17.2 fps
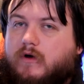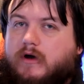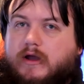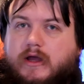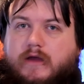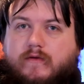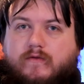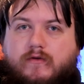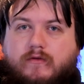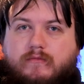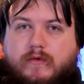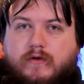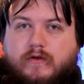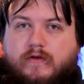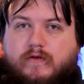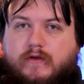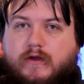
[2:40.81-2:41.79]
I haven't gone
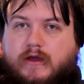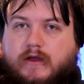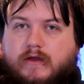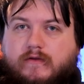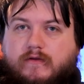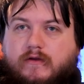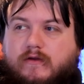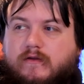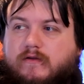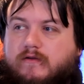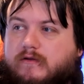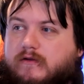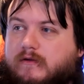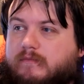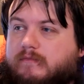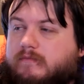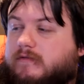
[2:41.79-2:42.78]
mirrorless yet is because
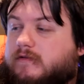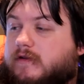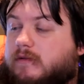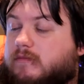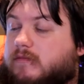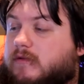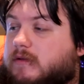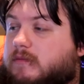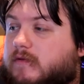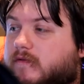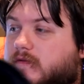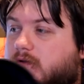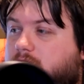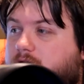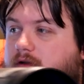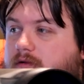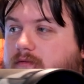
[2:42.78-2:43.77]
I generally
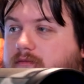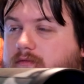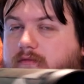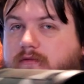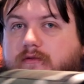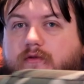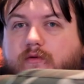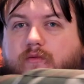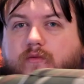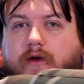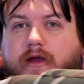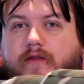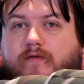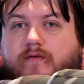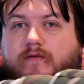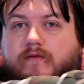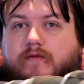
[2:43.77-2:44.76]
prefer the
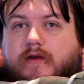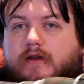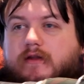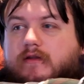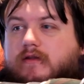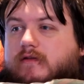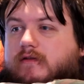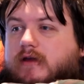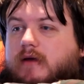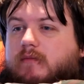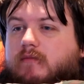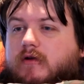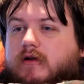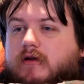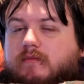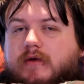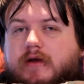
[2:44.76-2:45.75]
weight and feel of this
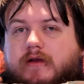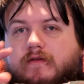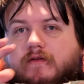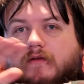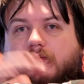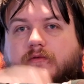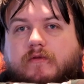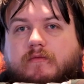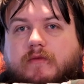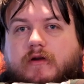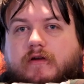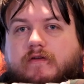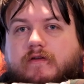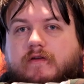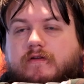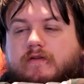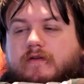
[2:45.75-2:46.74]
camera compared to what the
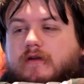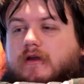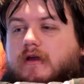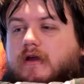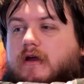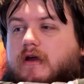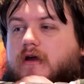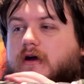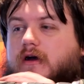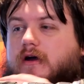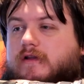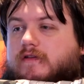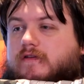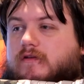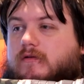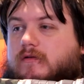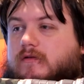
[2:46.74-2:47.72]
mirrorless is. I
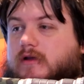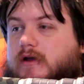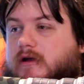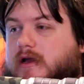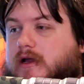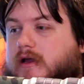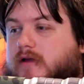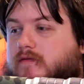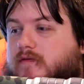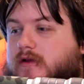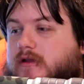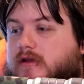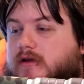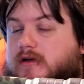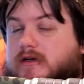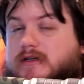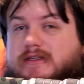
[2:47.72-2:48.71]
do now have an
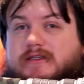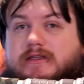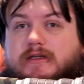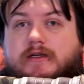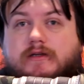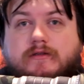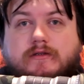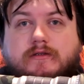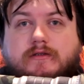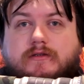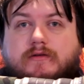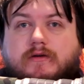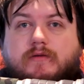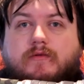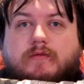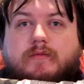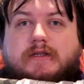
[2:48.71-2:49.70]
R6, so
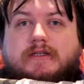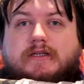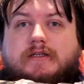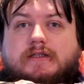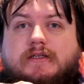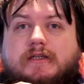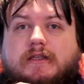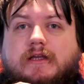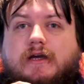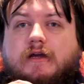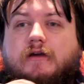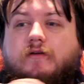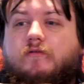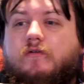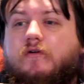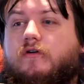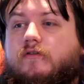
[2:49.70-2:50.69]
I will be testing that
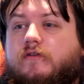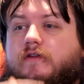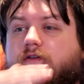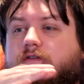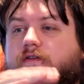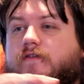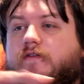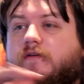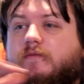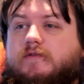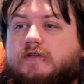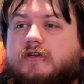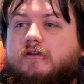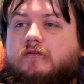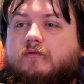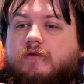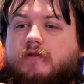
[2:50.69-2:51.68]
out on this setup
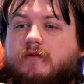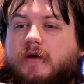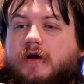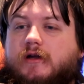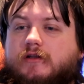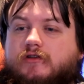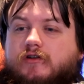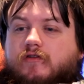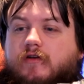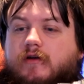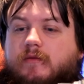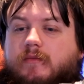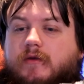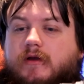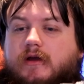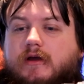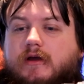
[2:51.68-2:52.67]
too with a battery grip,
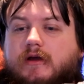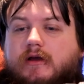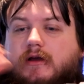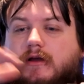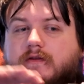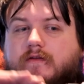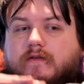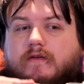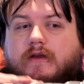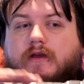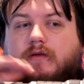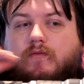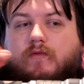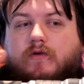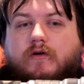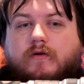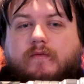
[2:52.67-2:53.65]
and
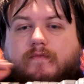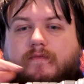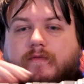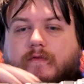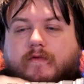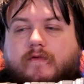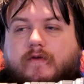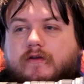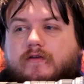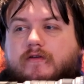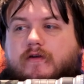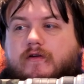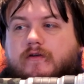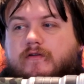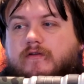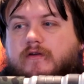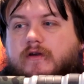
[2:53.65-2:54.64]
seeing what
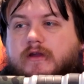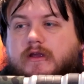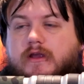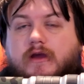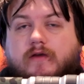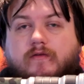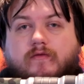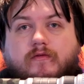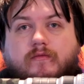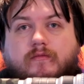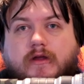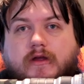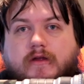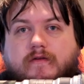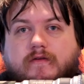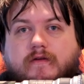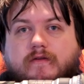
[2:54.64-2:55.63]
photos I can get from
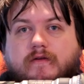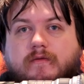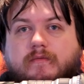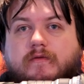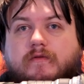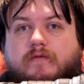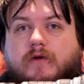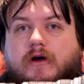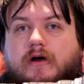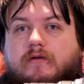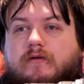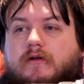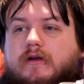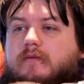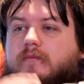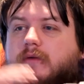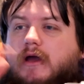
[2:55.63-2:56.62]
that setup as well,
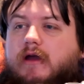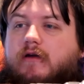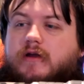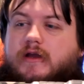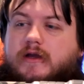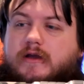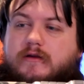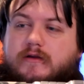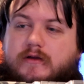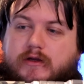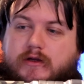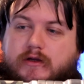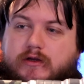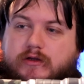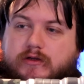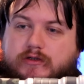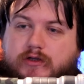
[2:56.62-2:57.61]
and comparing it
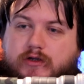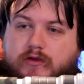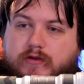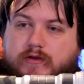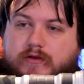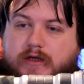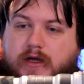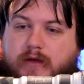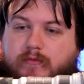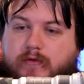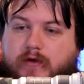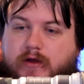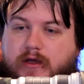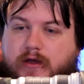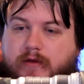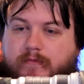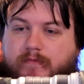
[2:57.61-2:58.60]
to this camera
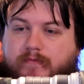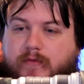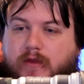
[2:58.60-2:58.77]
here.